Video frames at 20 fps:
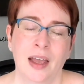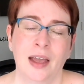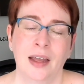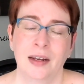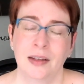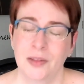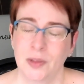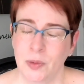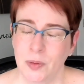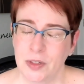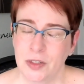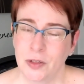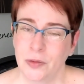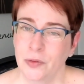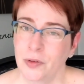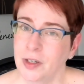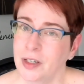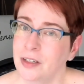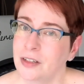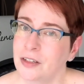And as always,
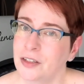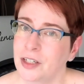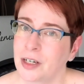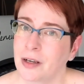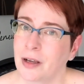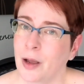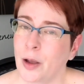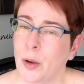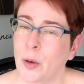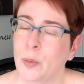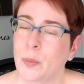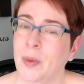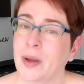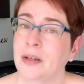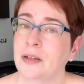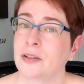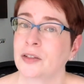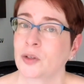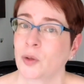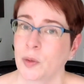don't forget to check out
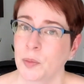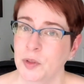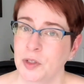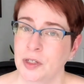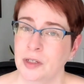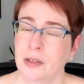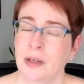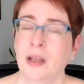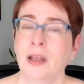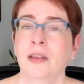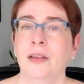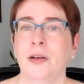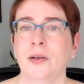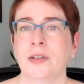my description.